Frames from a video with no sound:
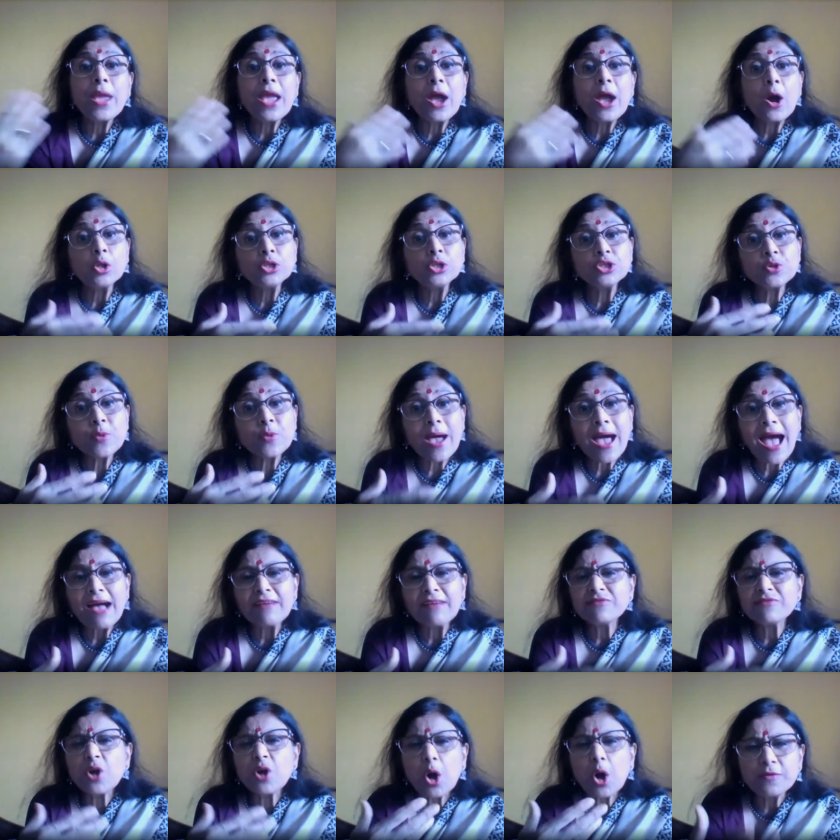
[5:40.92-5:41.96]
We also
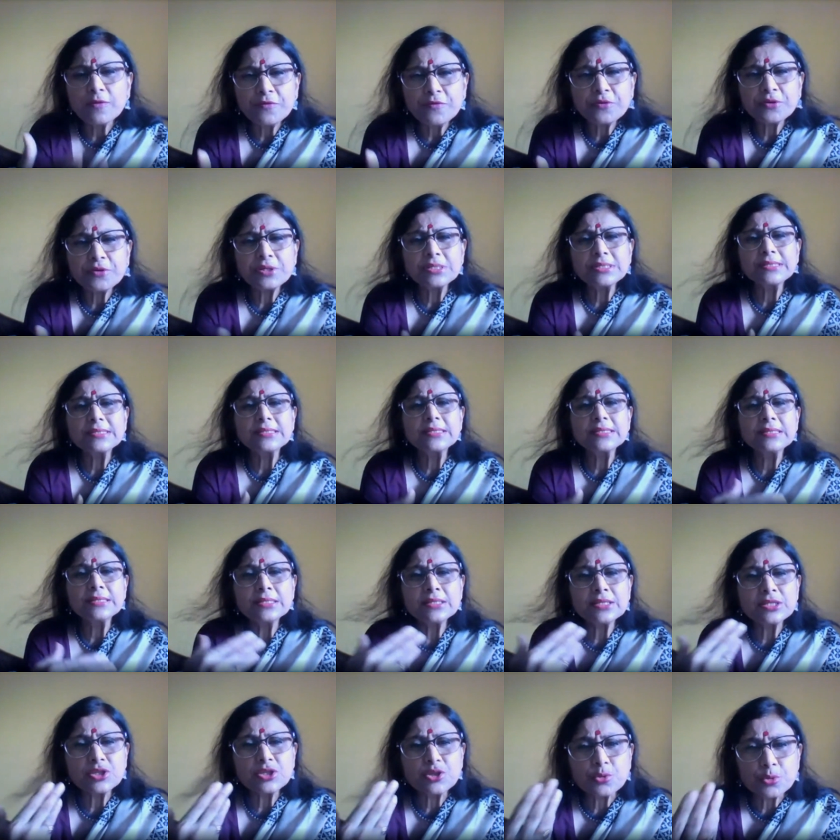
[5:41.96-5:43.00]
have
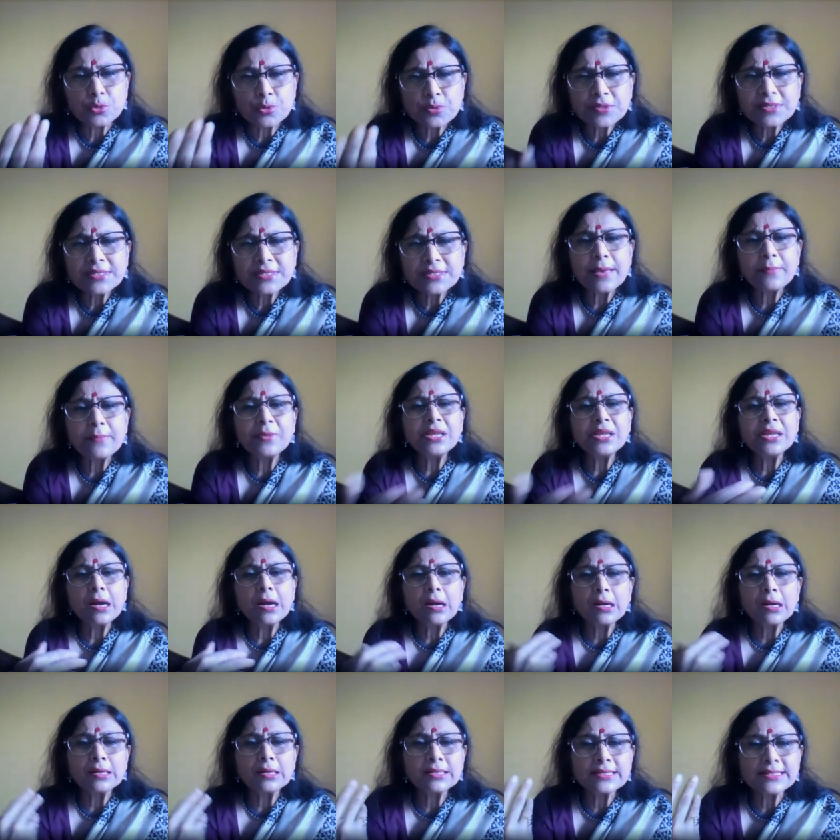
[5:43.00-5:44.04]
conferences, you know,
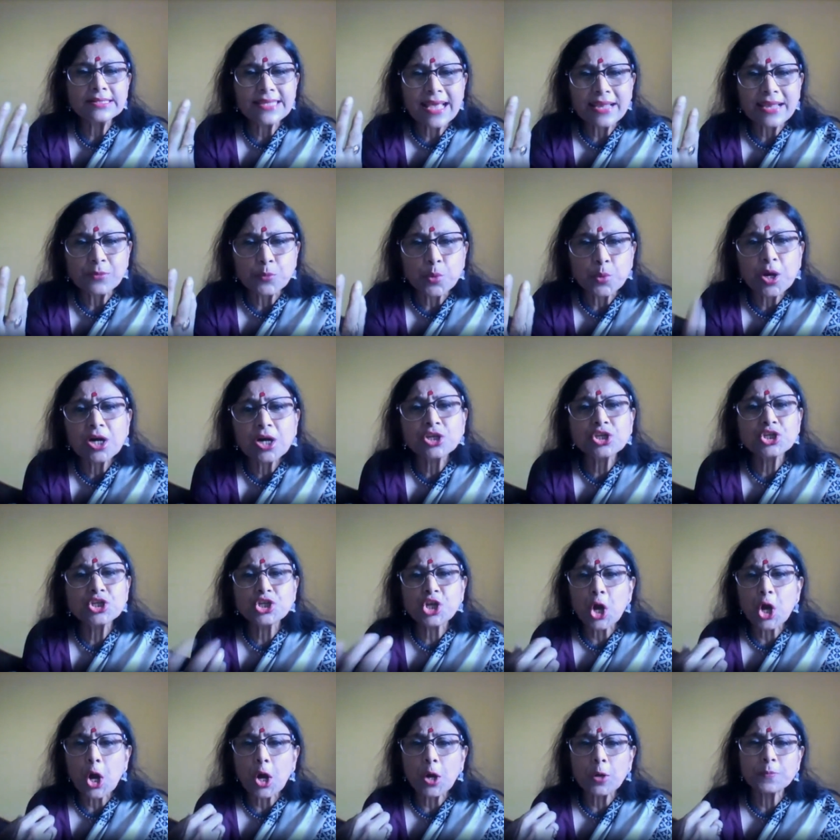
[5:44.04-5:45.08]
seminars and
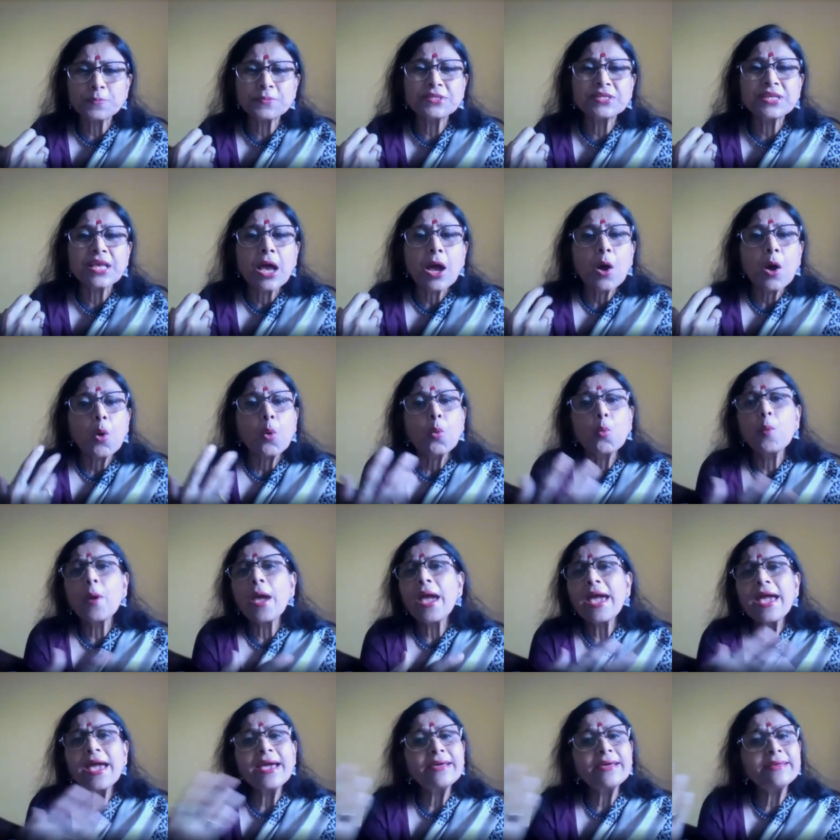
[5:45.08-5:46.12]
workshops
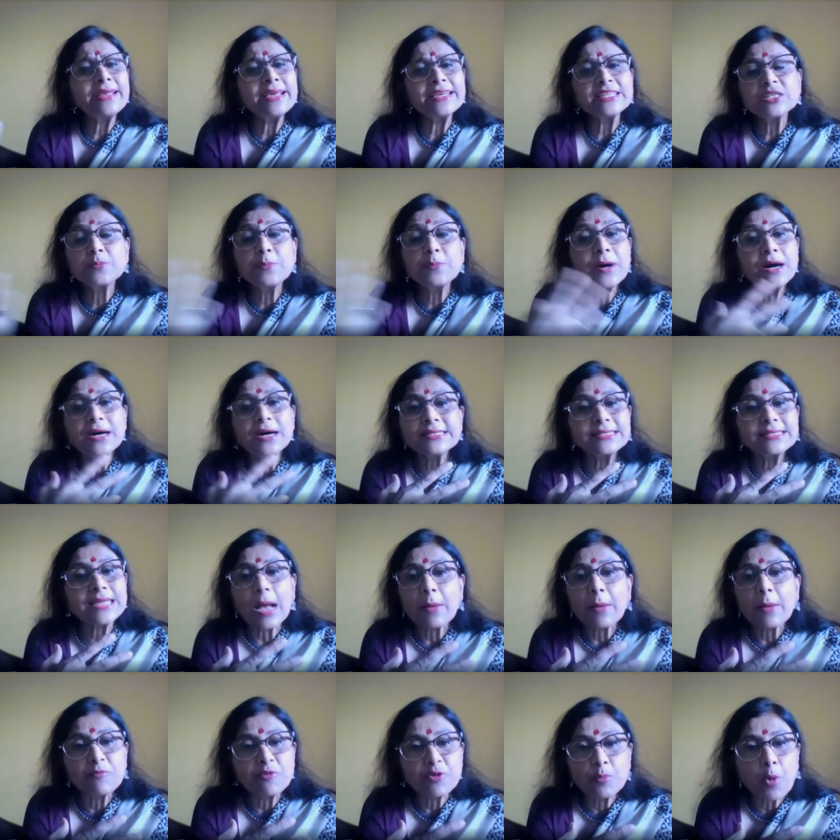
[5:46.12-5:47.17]
where experts
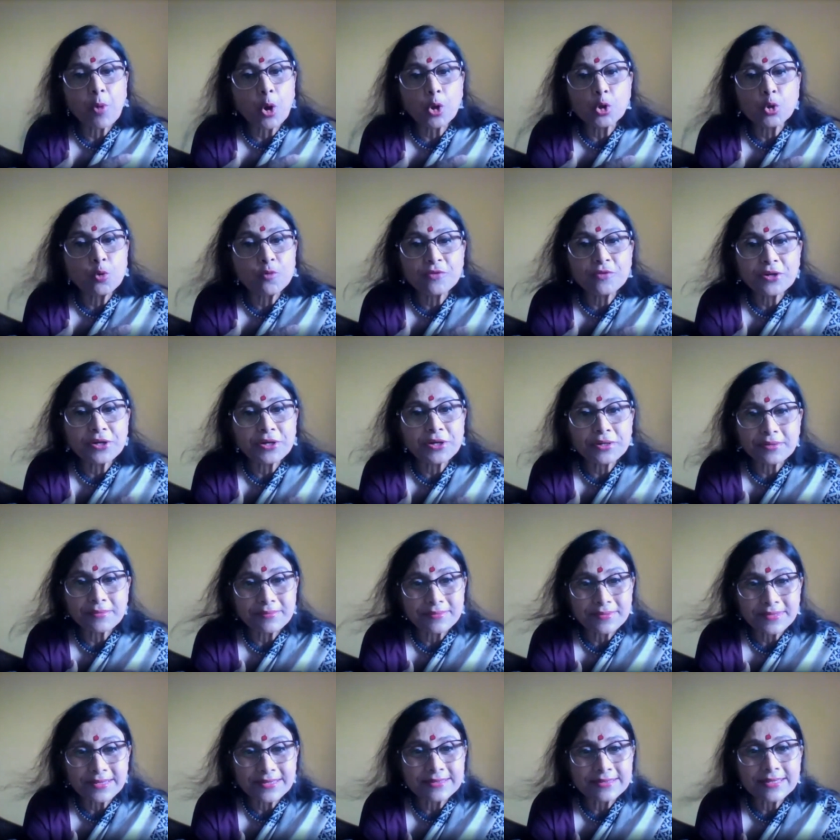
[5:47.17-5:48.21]
come from all over
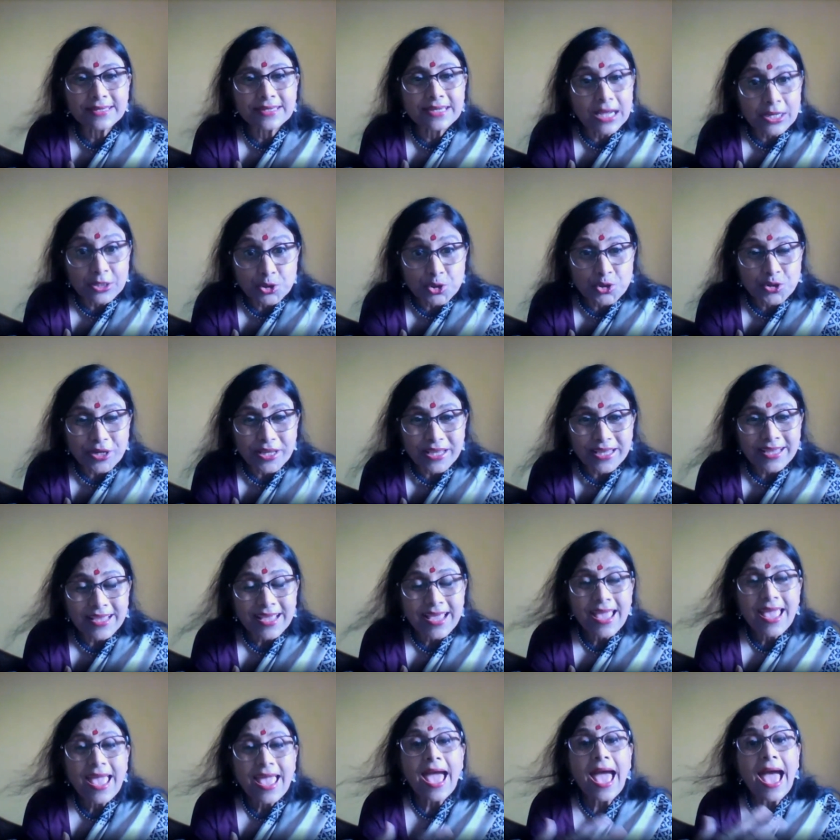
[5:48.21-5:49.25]
the country
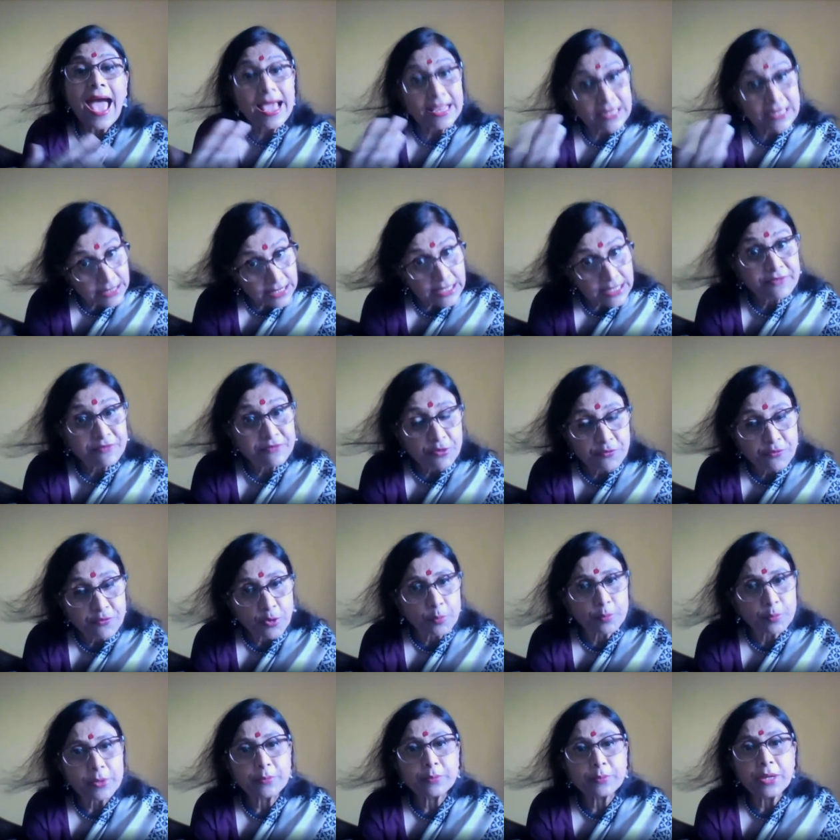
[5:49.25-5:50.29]
and even
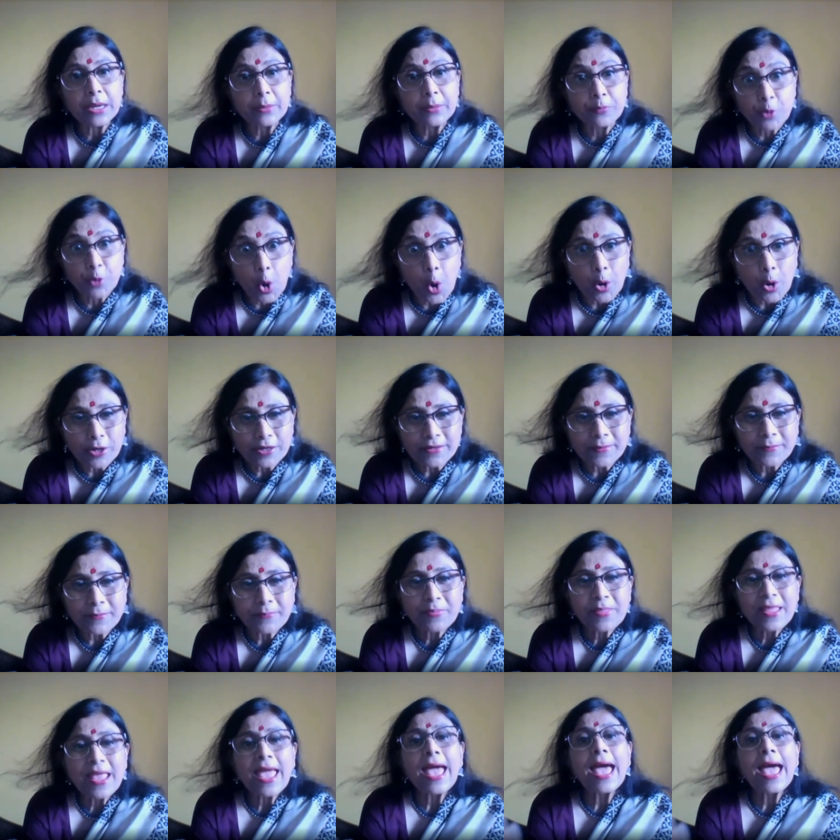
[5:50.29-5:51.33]
from abroad.
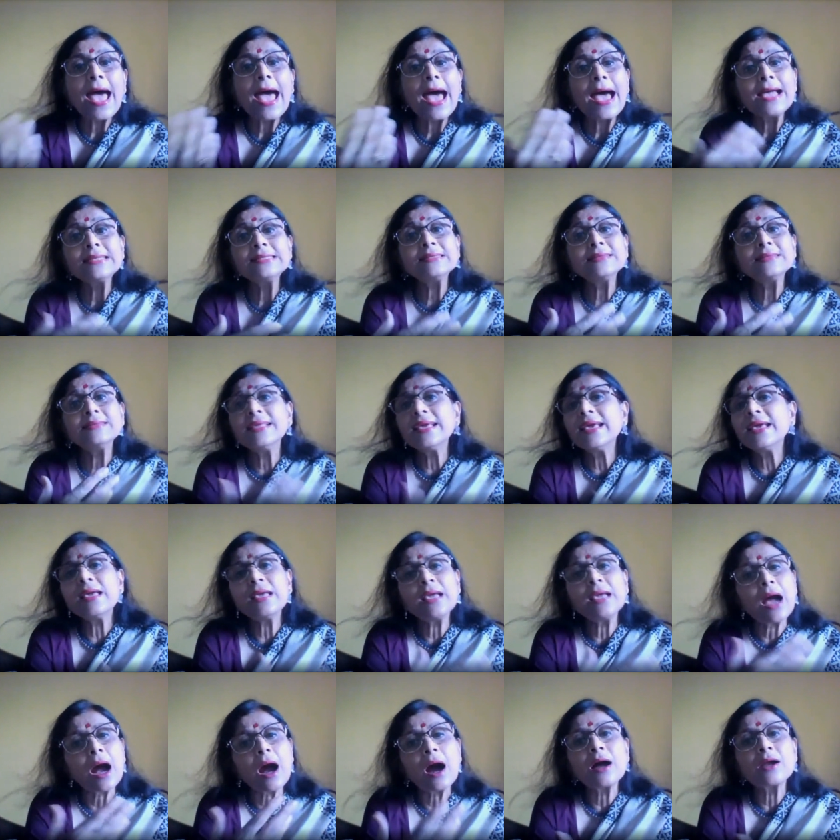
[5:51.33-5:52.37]
And
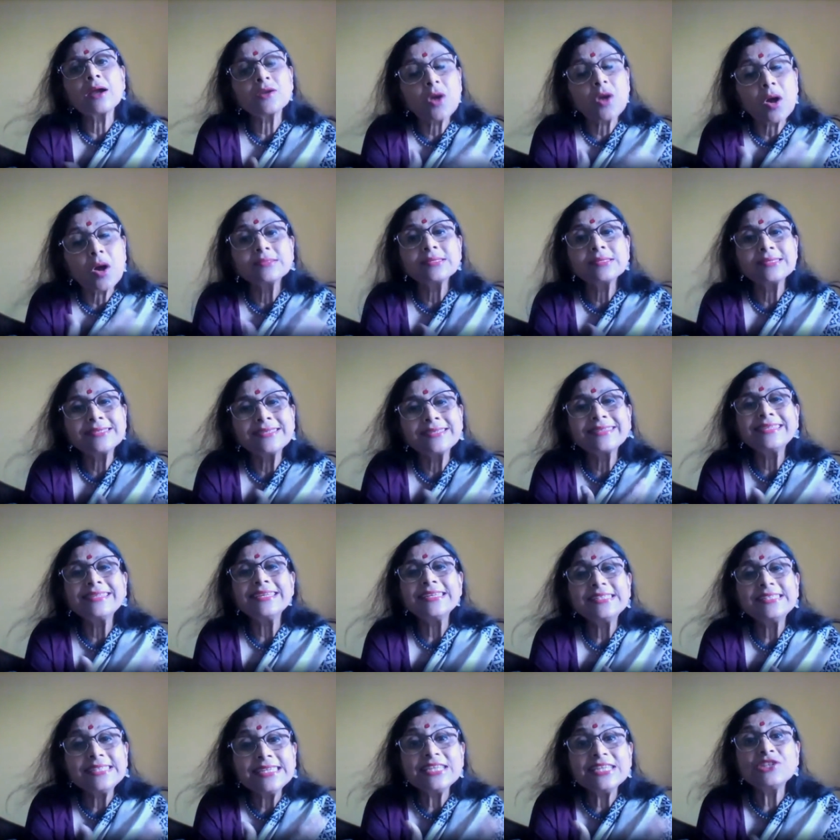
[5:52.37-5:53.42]
they are
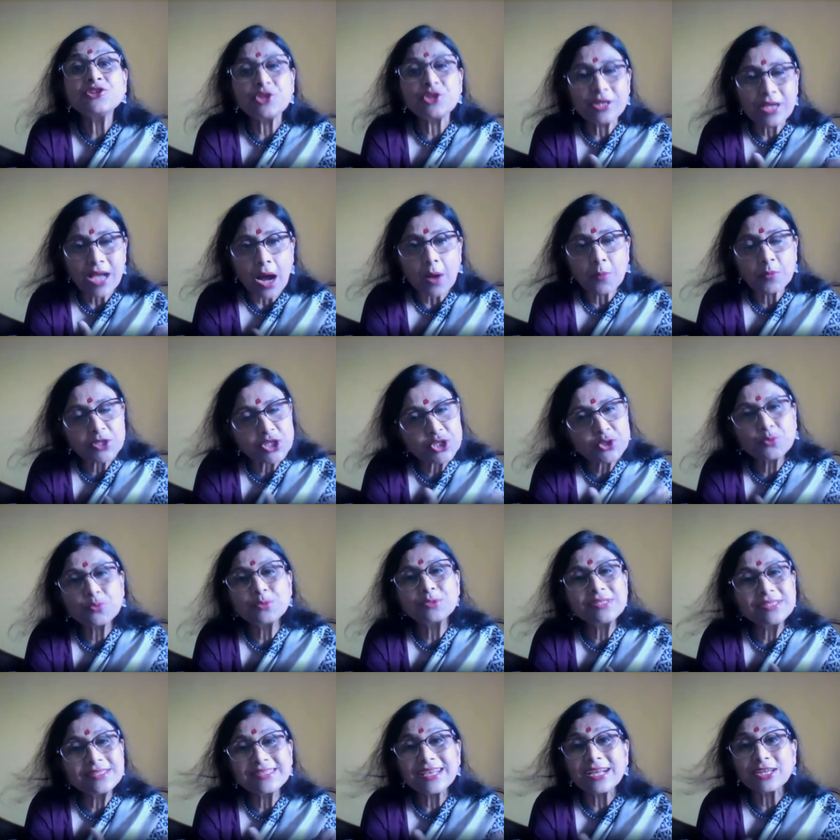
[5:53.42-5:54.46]
constantly teaching. Our
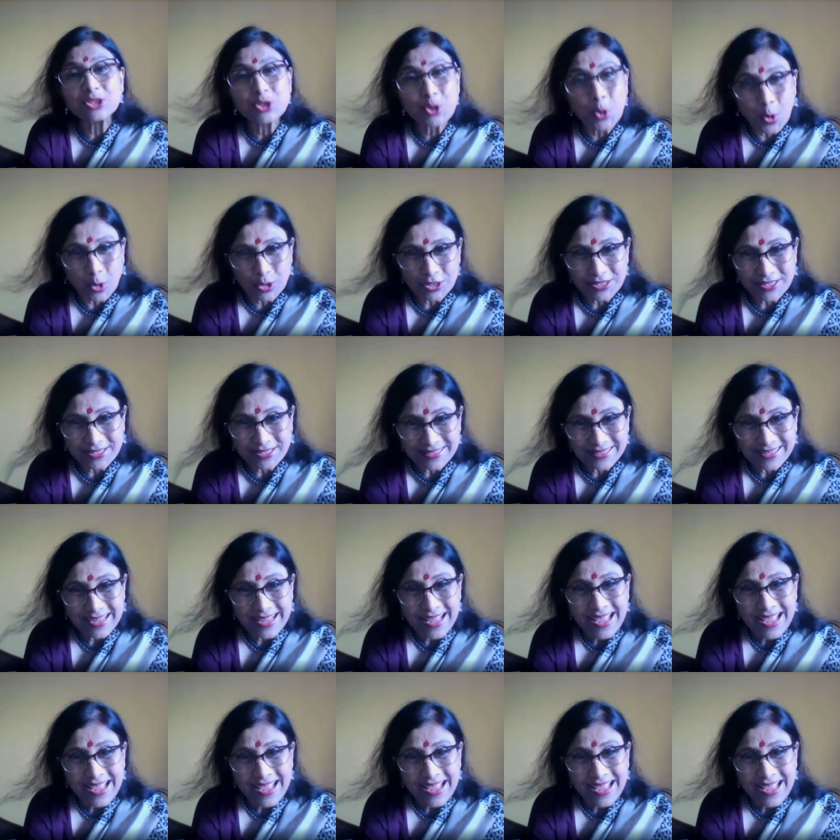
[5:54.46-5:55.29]
students are taught.